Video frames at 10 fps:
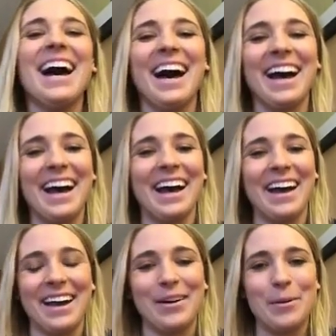
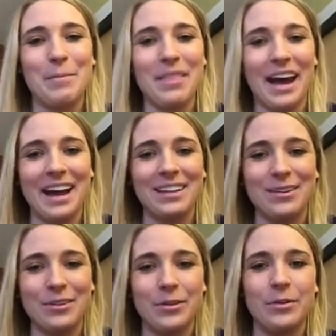I hope that
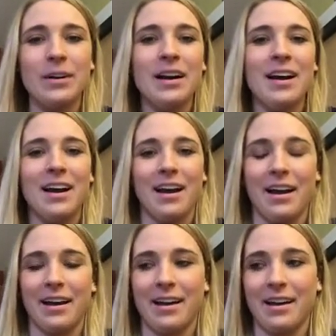you
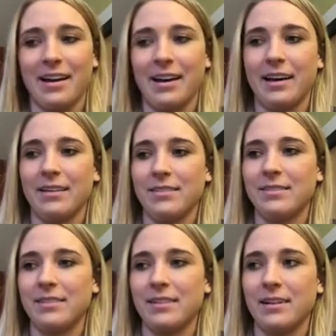have
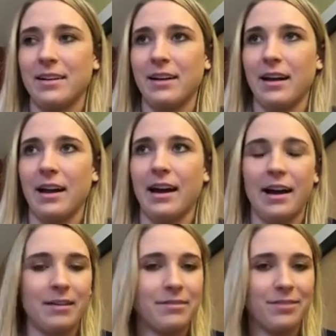
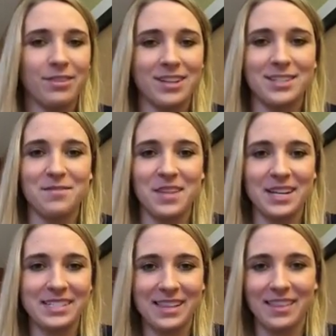have lots of
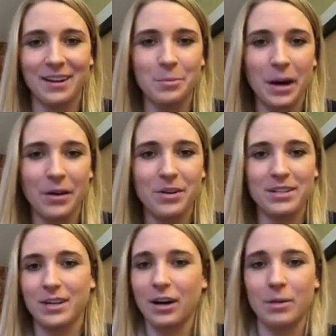things to think about and
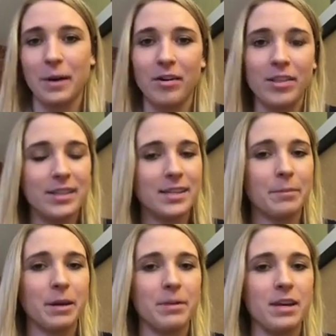talk about in this
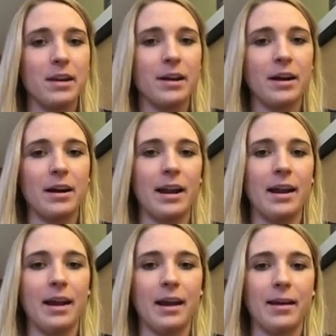upcoming year, and